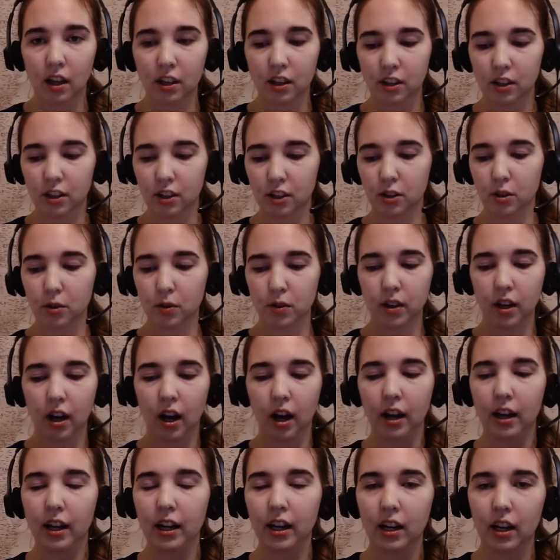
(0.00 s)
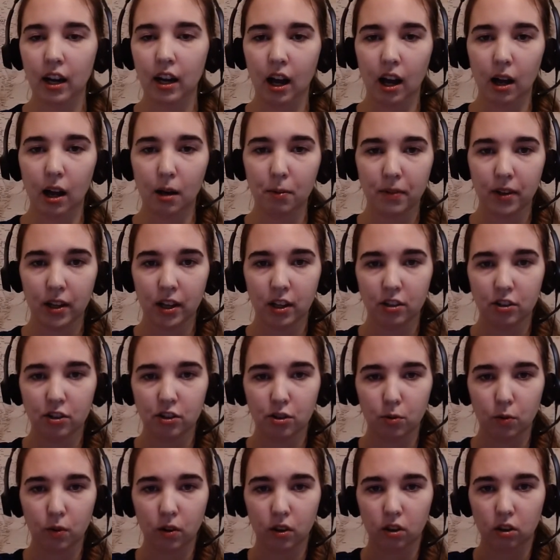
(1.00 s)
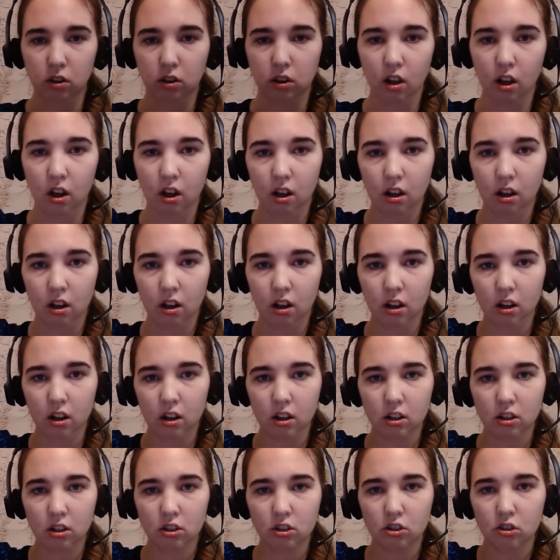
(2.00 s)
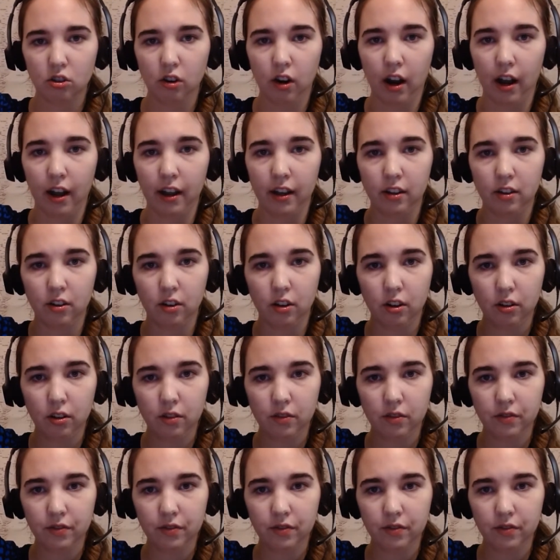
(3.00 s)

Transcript: you cut it up into a long triangle,